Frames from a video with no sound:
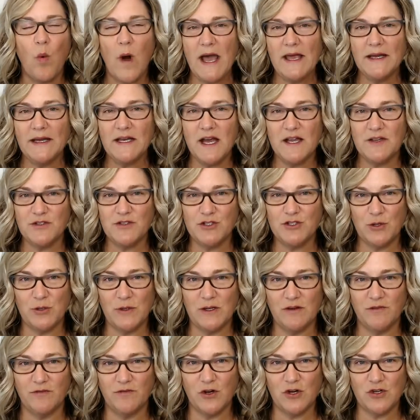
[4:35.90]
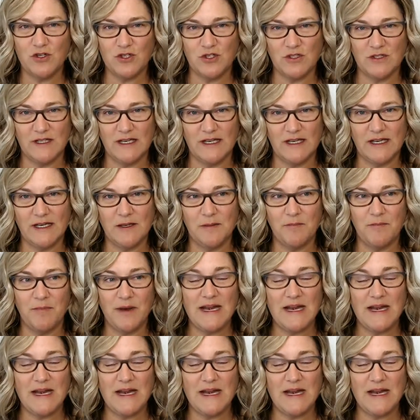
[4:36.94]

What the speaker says: Why not do it virtually?